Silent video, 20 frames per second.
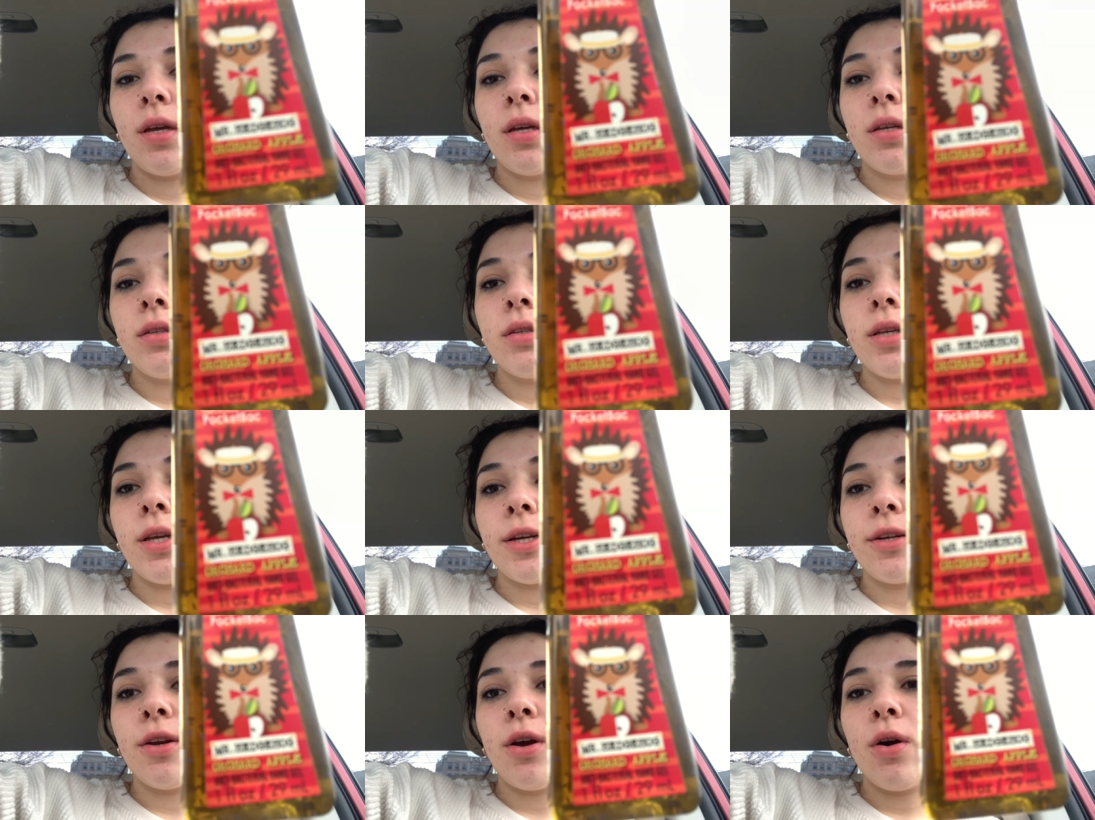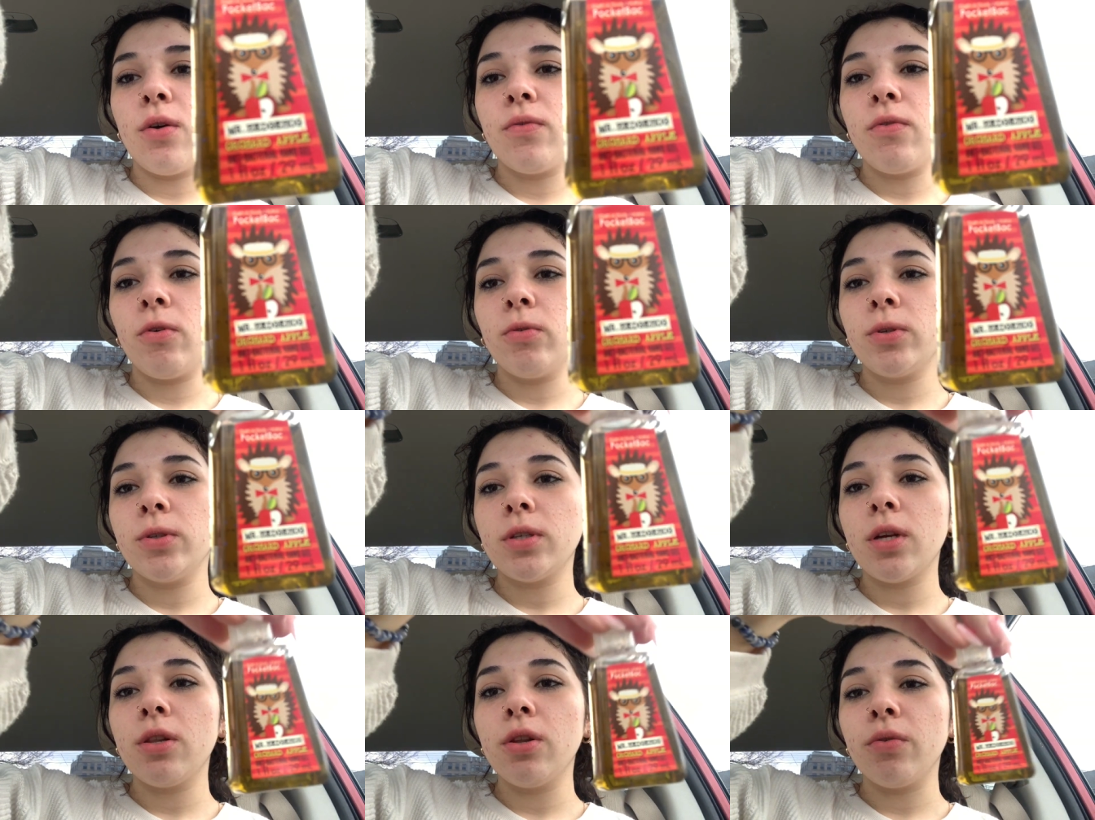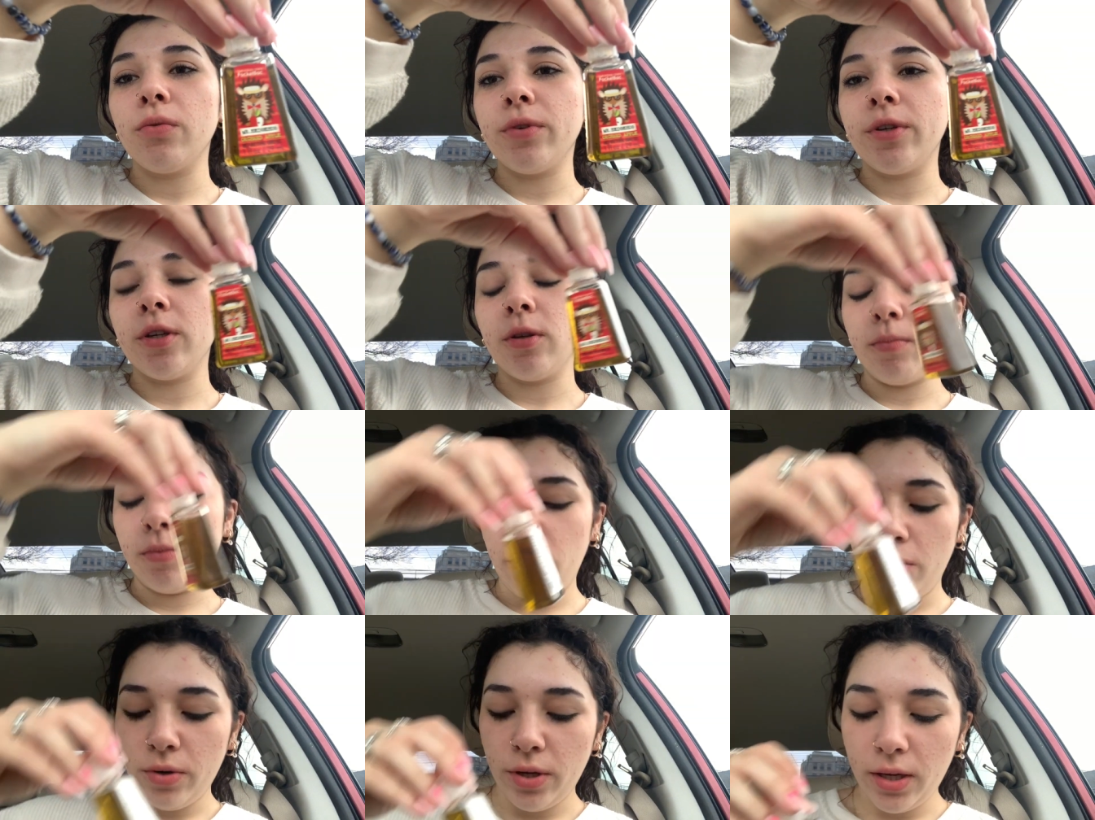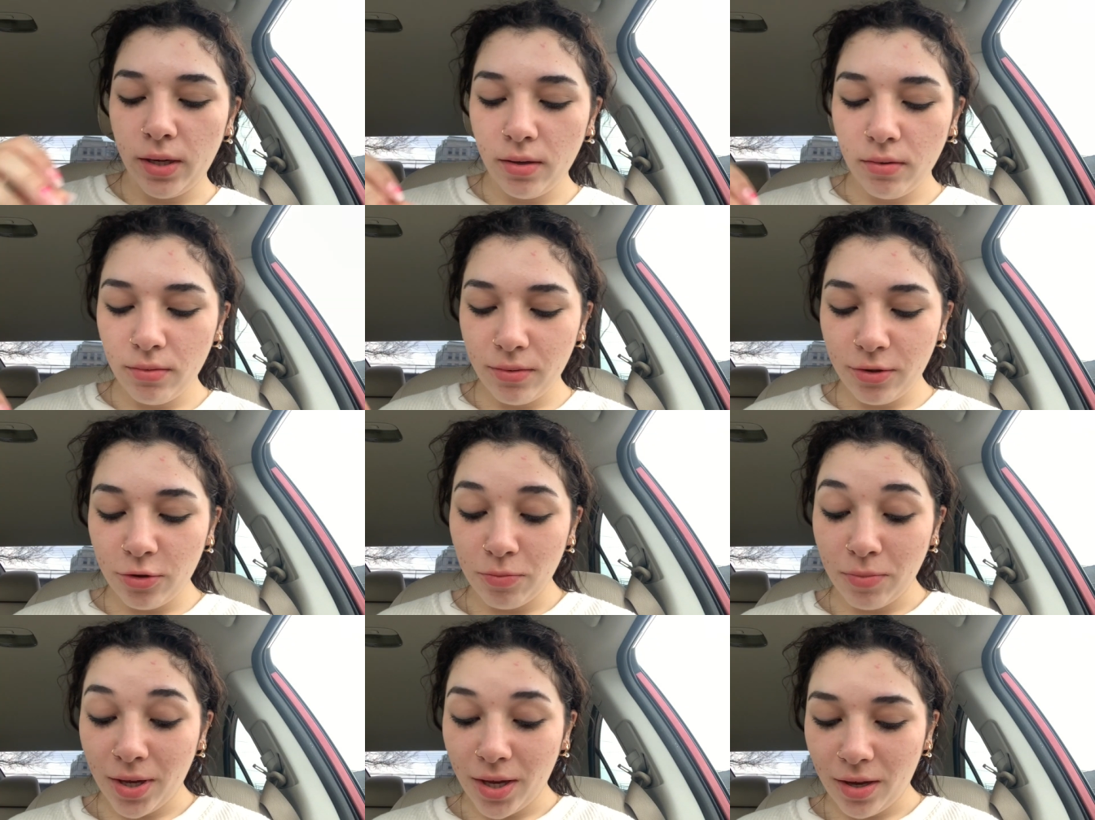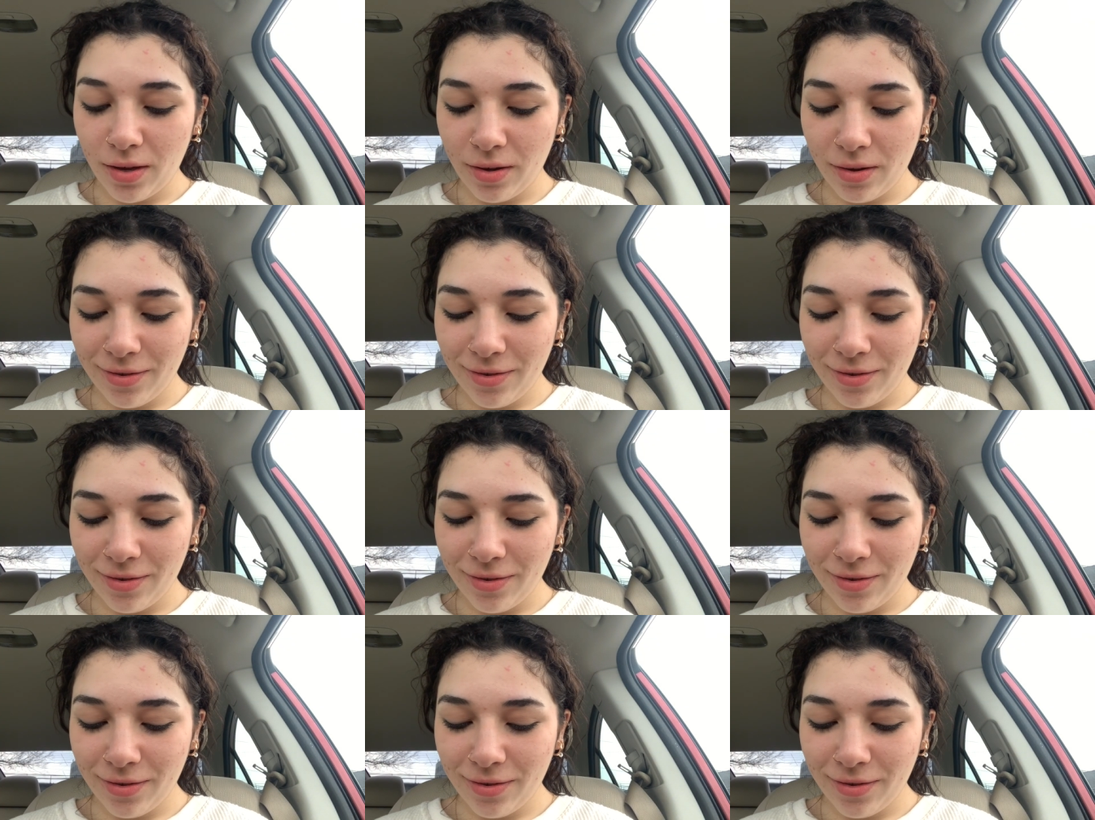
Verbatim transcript: It's like, no, focus on the real beauty. It's me.